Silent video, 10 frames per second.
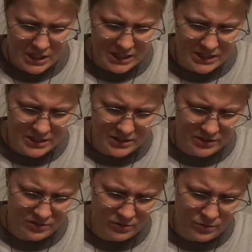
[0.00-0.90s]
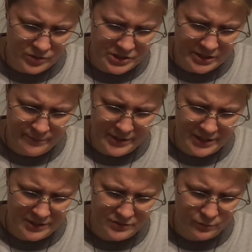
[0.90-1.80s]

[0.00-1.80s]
And it says, who are the Time Bandits?